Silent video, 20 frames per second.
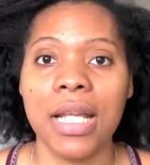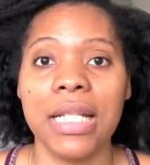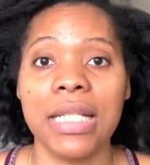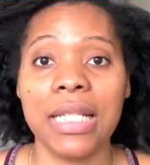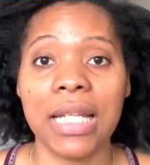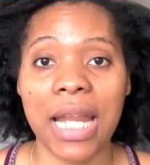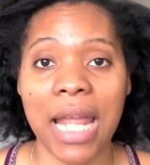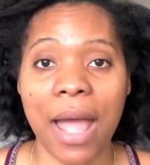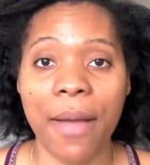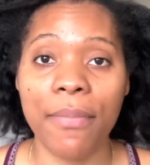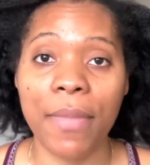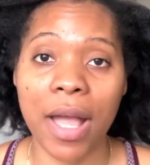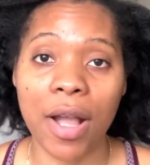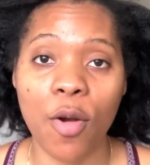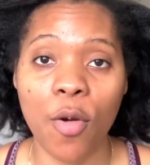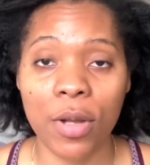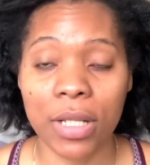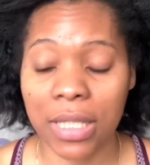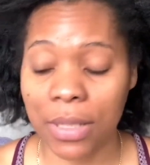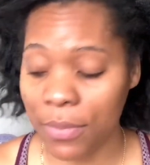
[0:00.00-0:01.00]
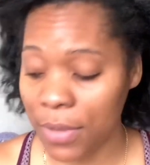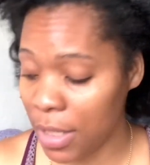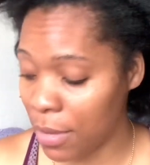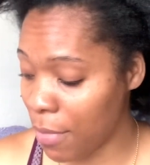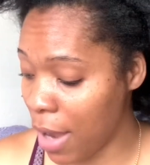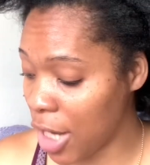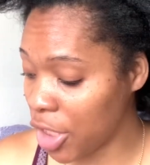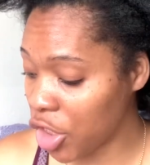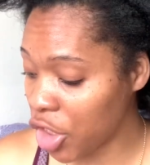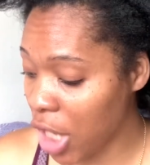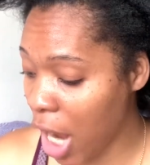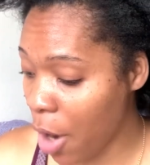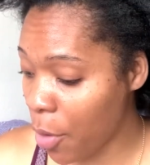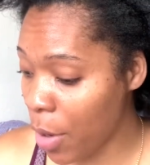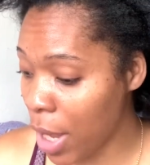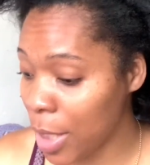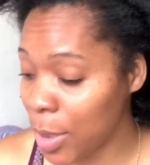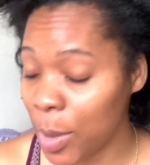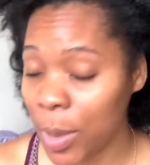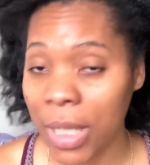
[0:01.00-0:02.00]
Today, I'm not going to be in my shower,
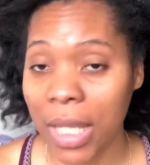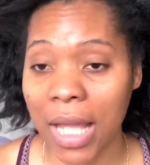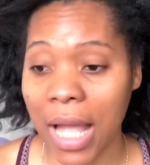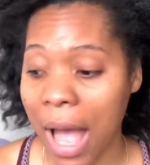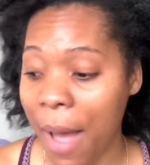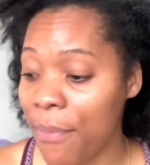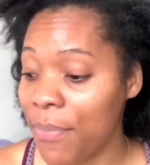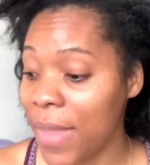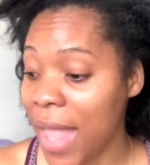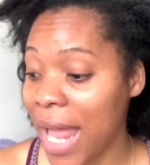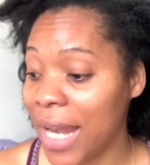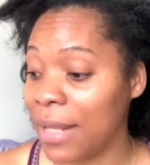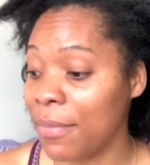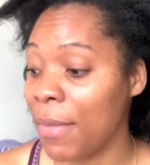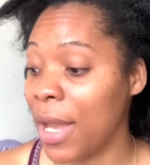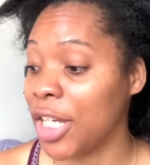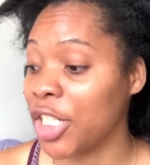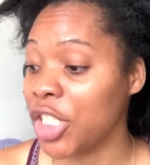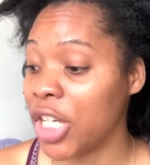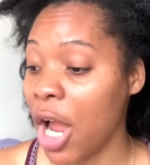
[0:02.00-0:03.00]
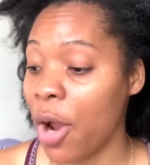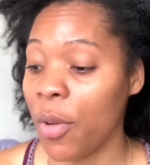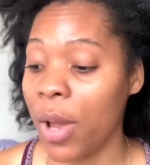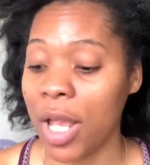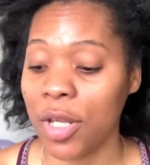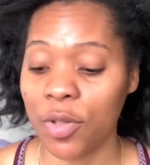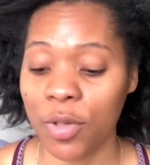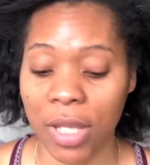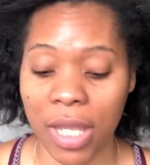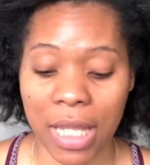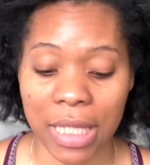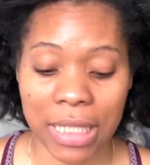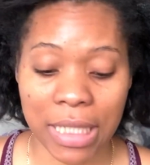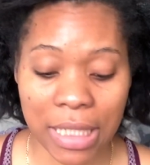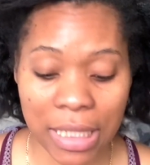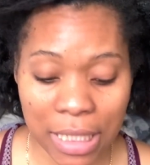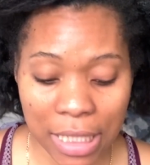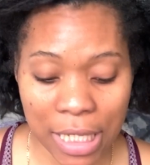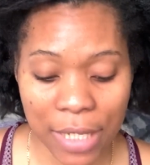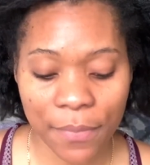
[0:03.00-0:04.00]
as you can
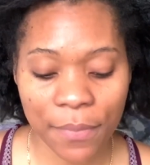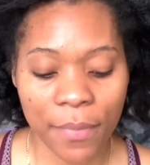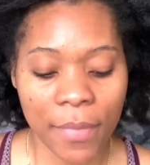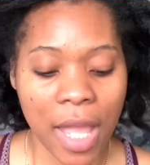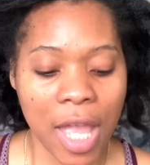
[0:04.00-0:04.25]
see.